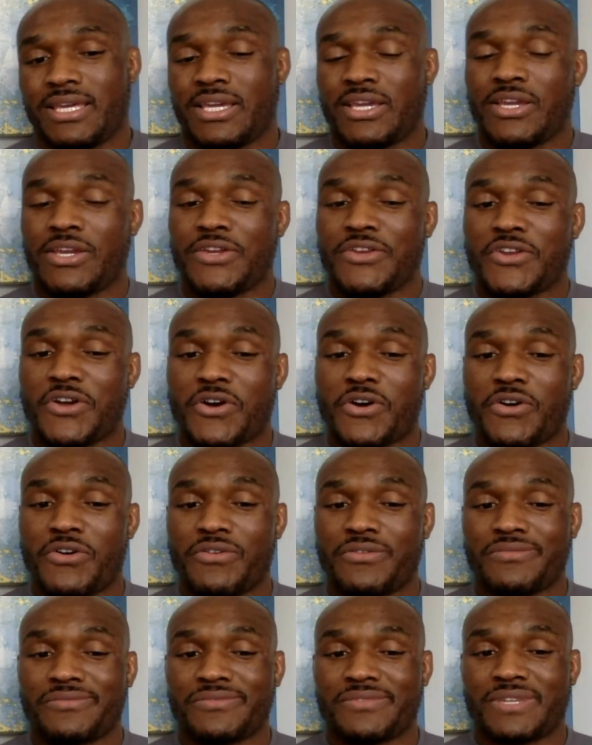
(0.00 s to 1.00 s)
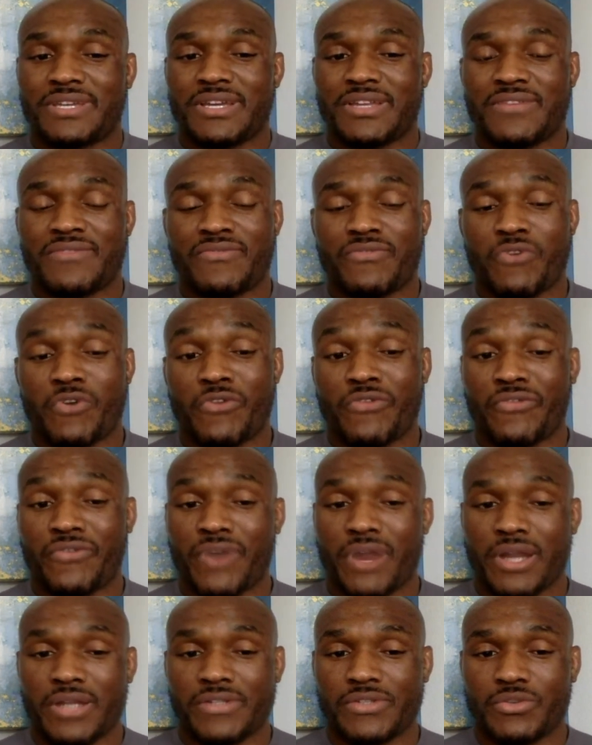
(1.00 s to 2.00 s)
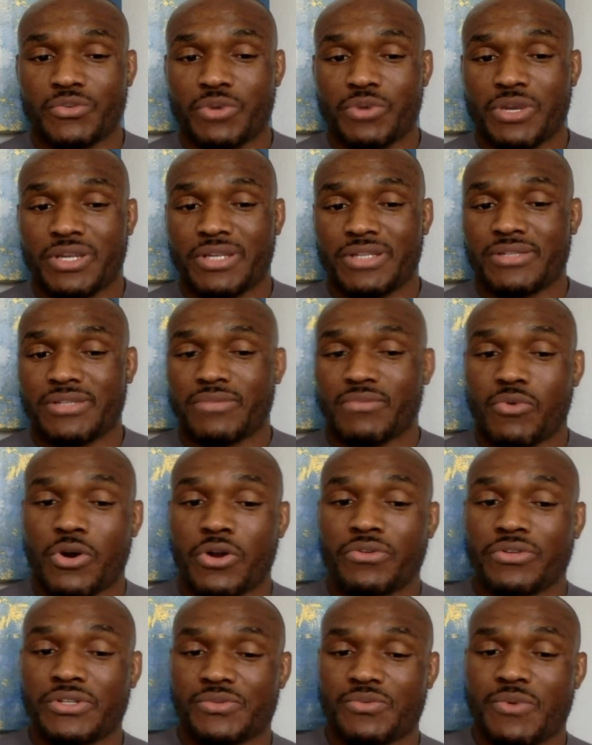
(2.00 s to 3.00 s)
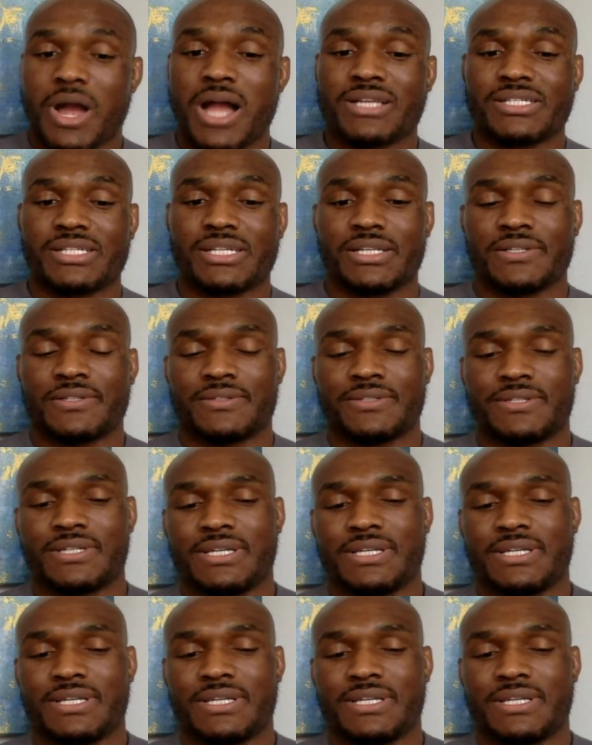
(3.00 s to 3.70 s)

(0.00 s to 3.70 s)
you know, in the forefront to where the world is watching.